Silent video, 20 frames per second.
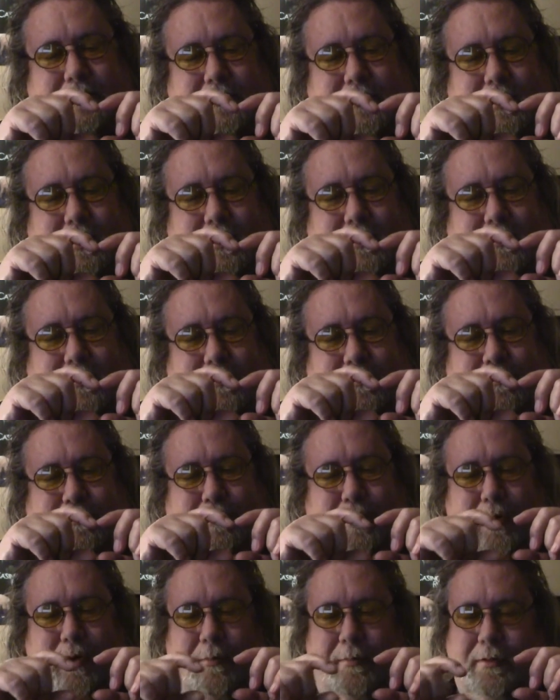like the
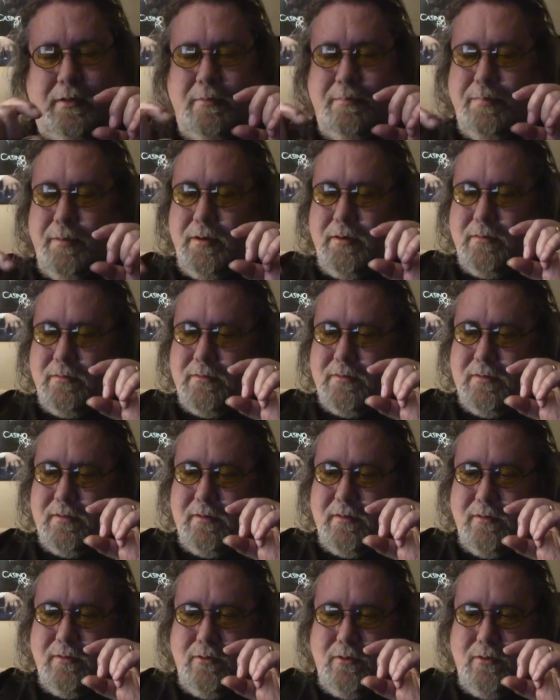bottom of the boots